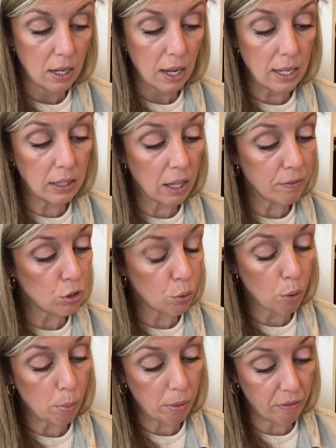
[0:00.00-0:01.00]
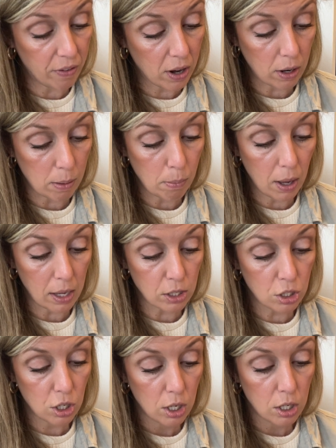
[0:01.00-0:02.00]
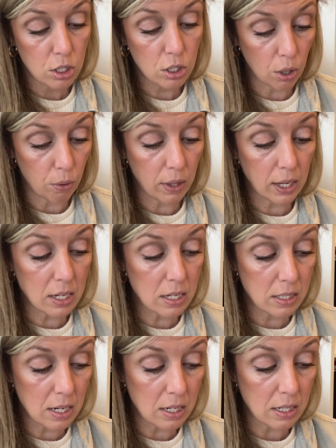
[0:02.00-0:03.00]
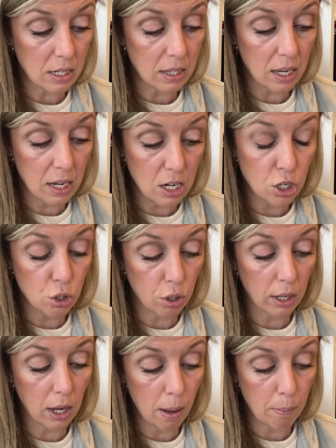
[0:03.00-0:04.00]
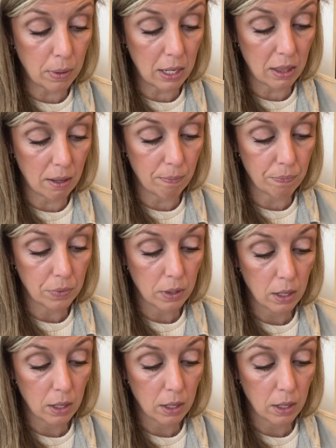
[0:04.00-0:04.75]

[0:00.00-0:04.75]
and loved Europa very much, so they consented that he should accompany them.